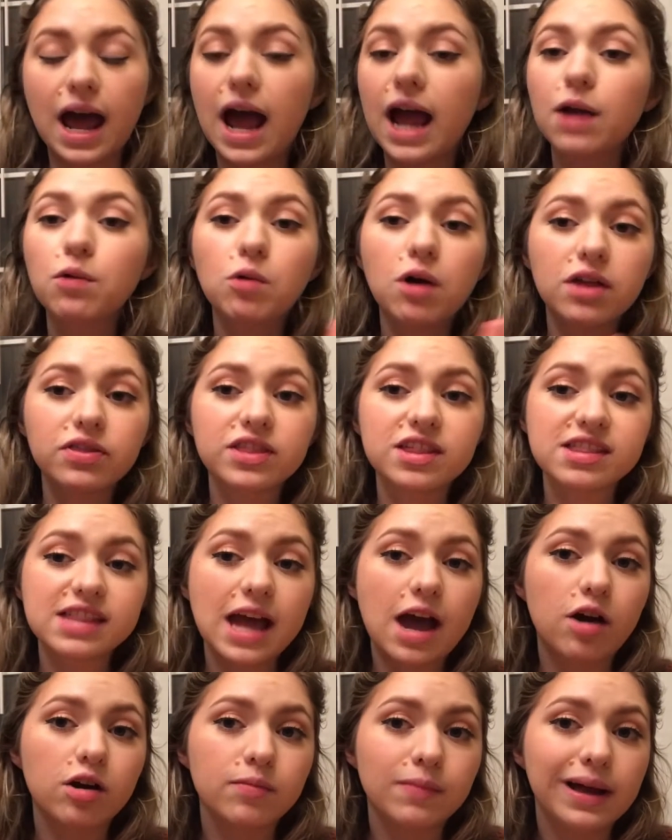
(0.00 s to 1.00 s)
I want this
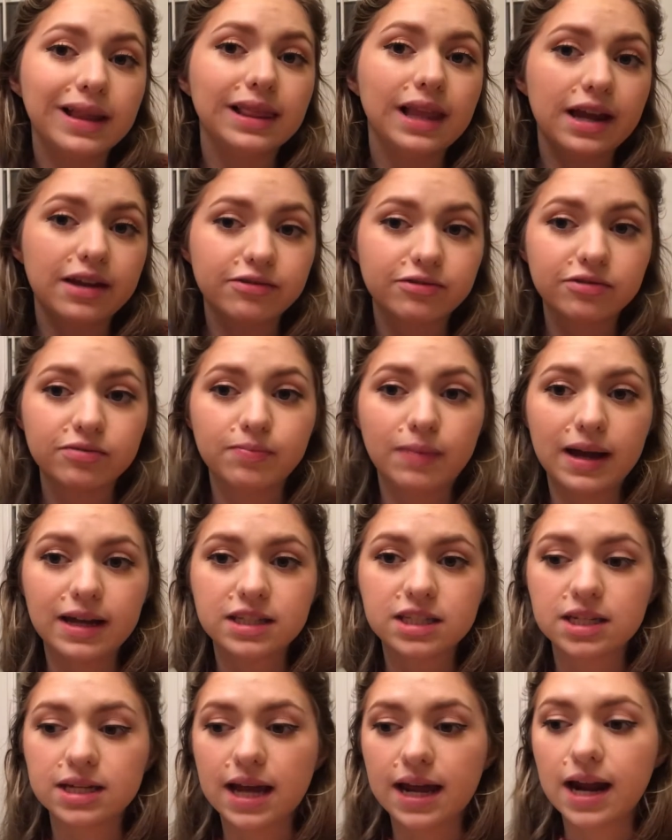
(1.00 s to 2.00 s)
out of my life by
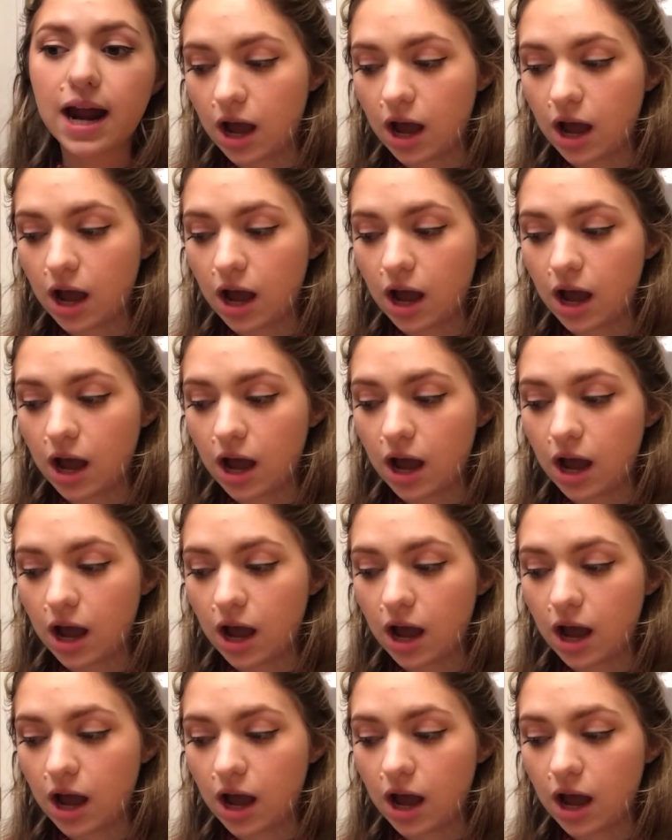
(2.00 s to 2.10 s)
tonight.